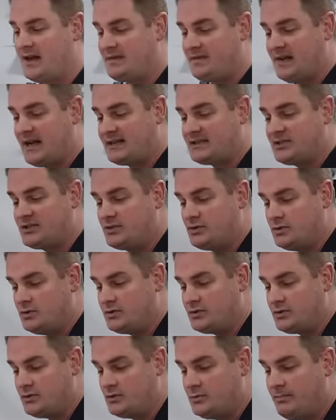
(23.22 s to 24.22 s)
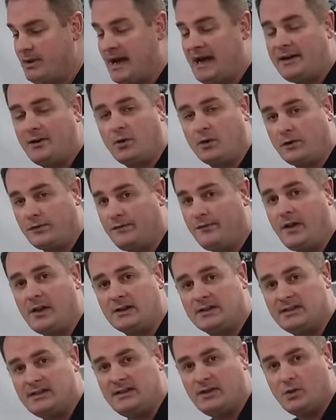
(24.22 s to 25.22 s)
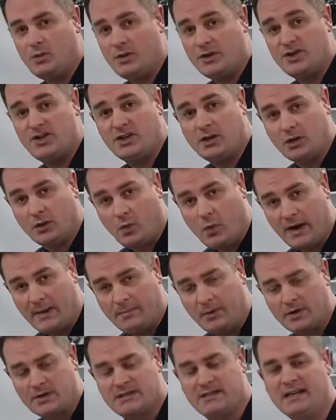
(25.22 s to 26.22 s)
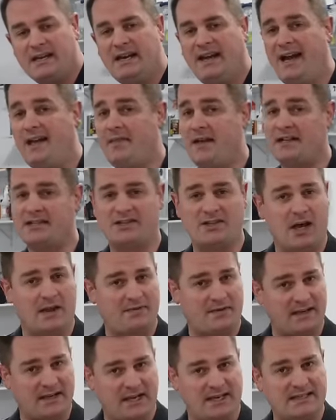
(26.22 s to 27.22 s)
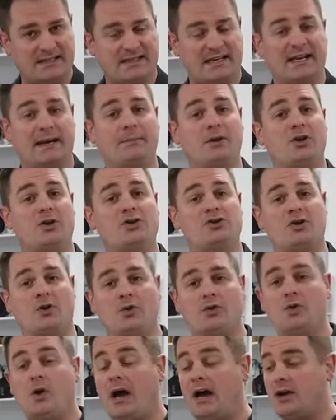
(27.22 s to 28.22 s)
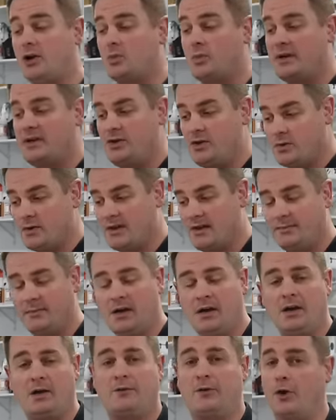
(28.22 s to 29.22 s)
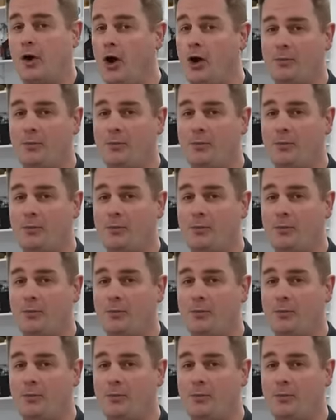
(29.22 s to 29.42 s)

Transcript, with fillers: that that's due to bad or faulty windshield wipers and that's not the case and I'm going to show you how to renew them for